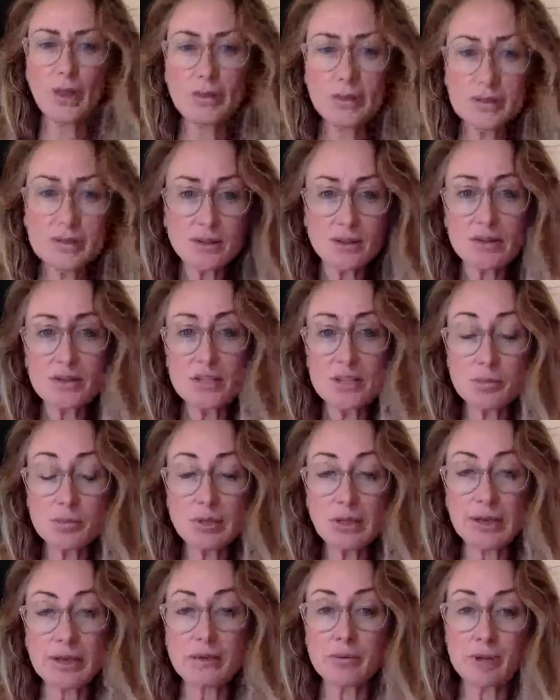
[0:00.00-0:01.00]
there's lots to
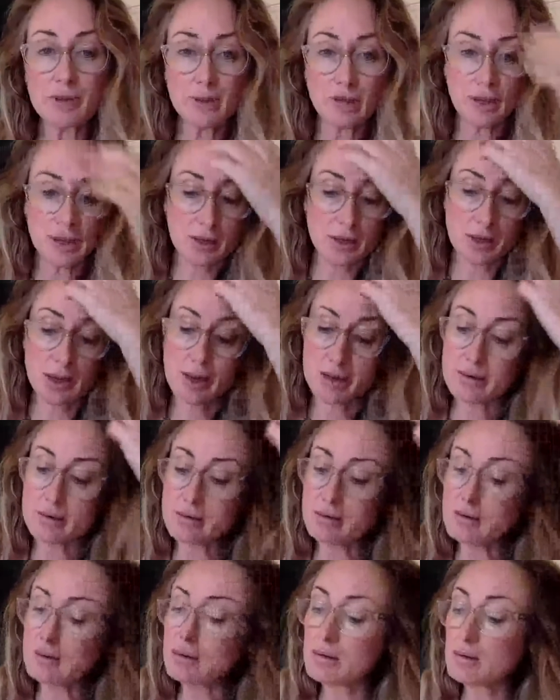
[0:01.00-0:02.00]
play with here,
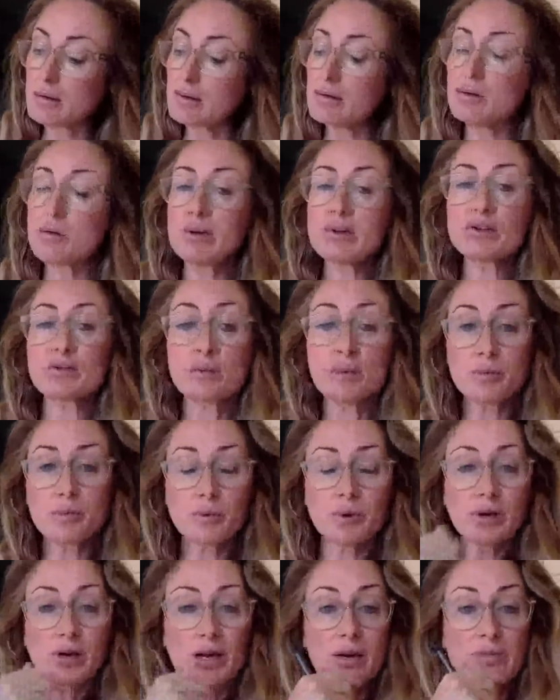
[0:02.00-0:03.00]
and always
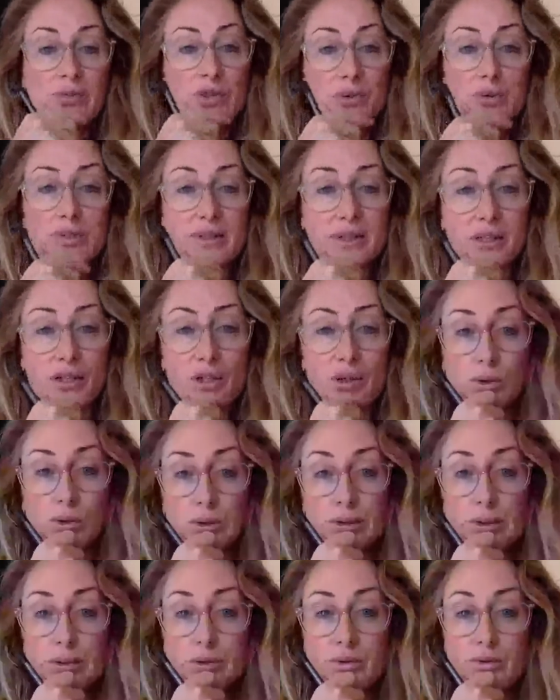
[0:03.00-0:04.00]
remember when it comes to essential
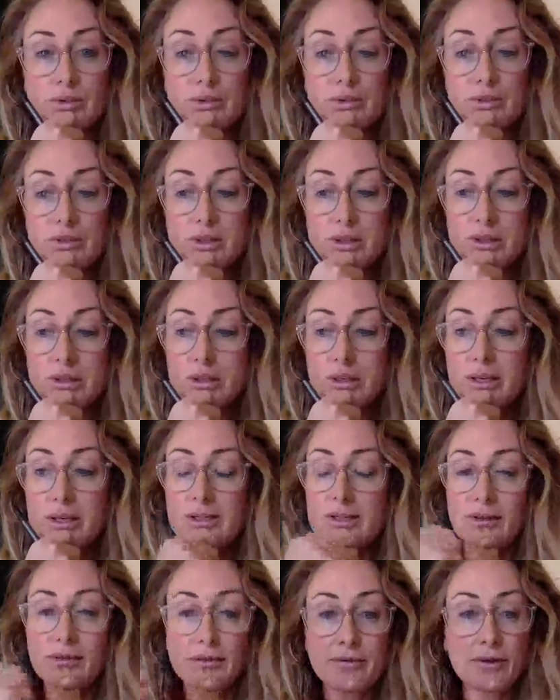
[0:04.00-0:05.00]
oils,
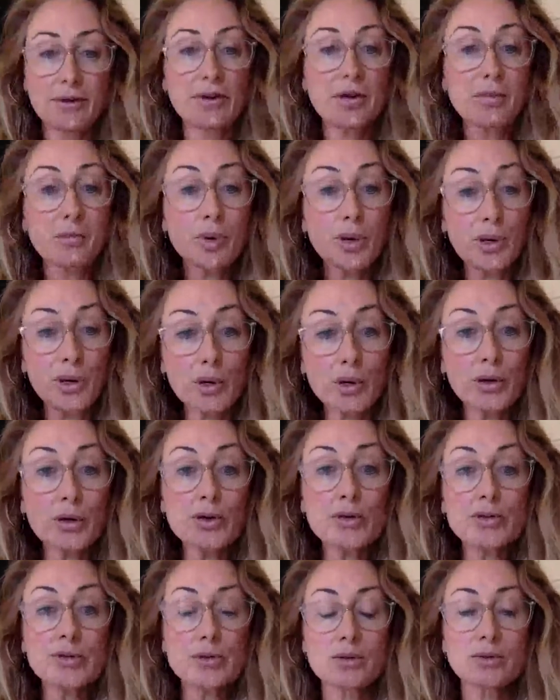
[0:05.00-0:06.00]
it's a very
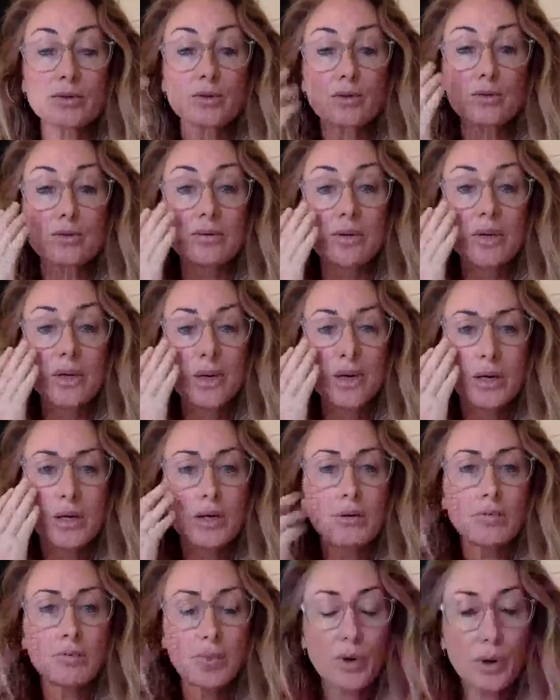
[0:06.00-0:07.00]
personal
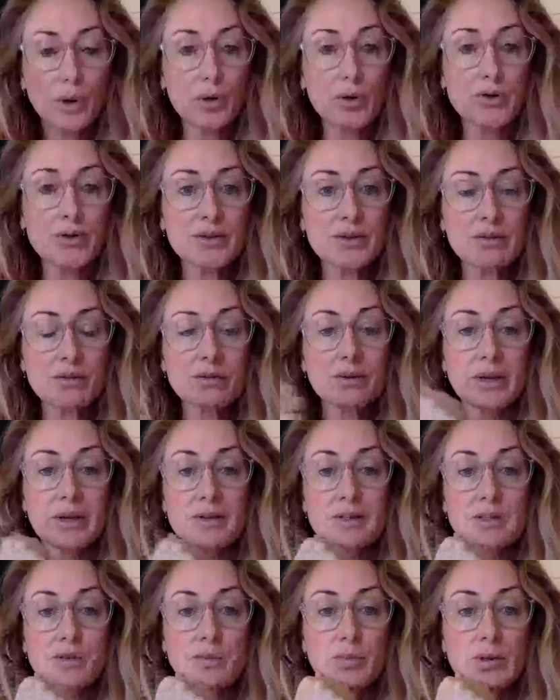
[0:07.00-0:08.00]

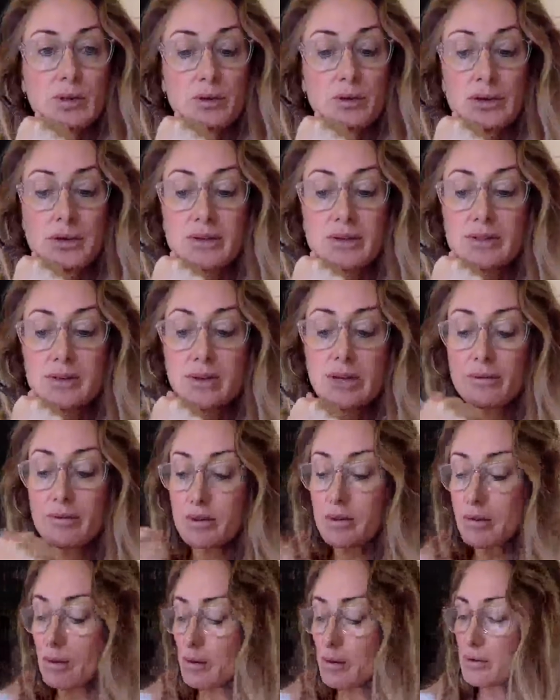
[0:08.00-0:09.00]
experience. So
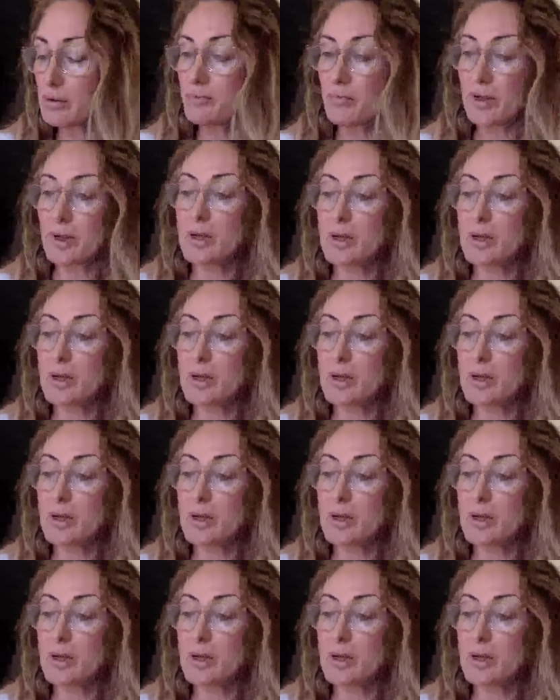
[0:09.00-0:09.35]
even though,